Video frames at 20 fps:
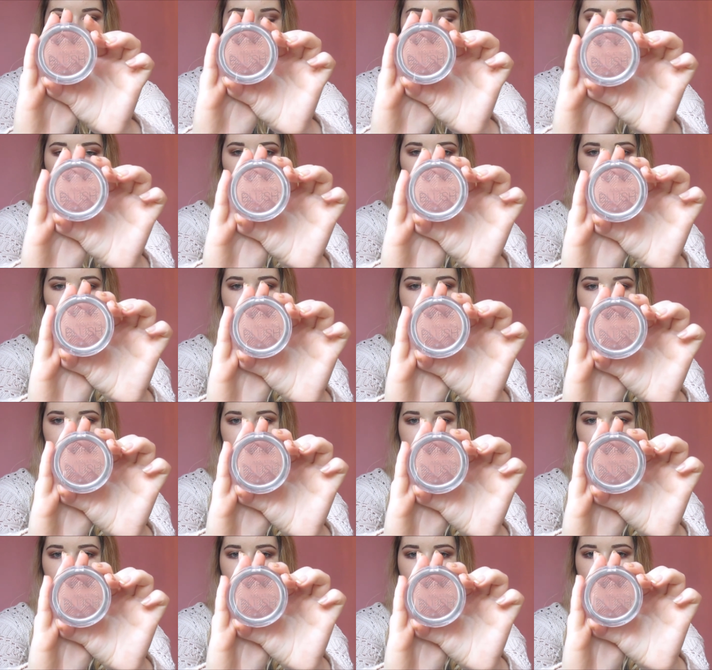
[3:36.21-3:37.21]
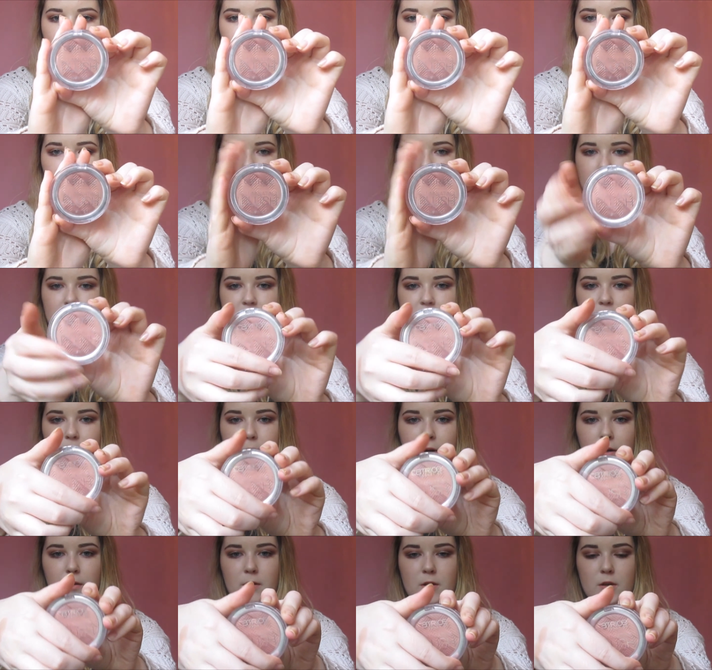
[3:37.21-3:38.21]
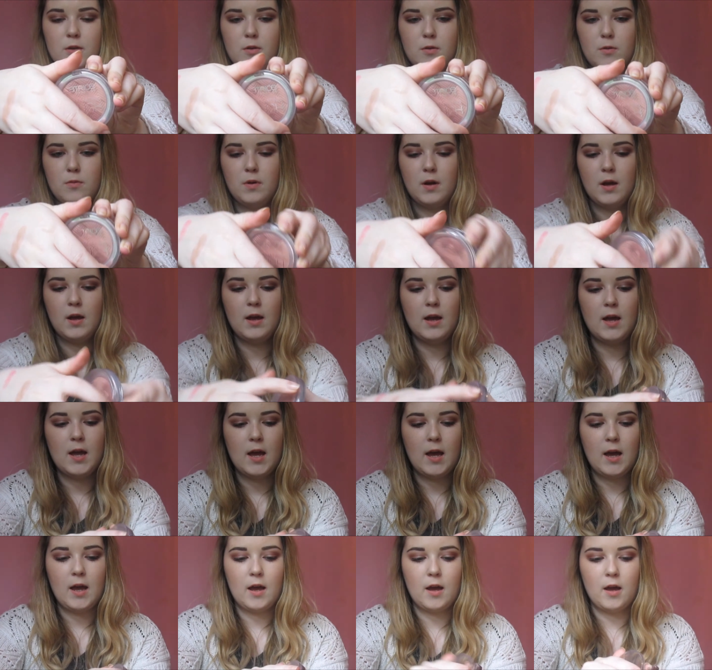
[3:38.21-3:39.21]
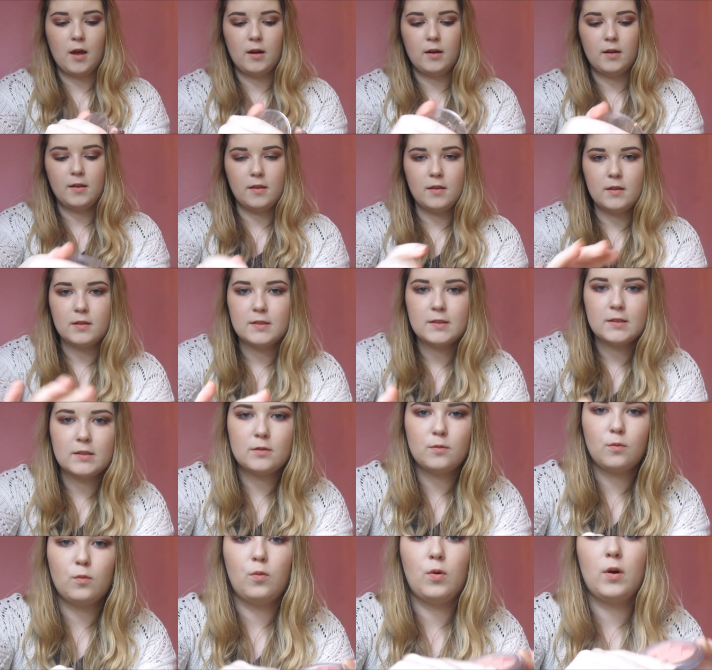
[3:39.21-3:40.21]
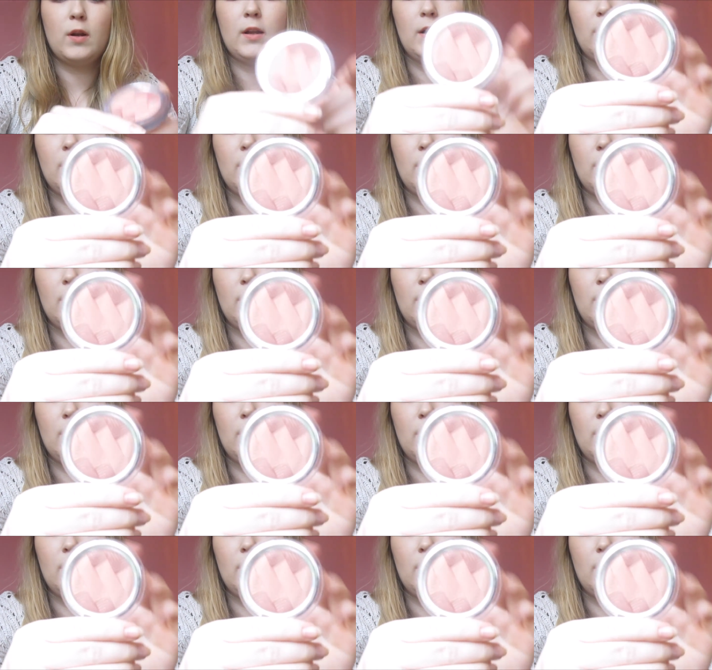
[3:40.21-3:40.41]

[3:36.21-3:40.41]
Blush in I Am Nuts About You, and this is what it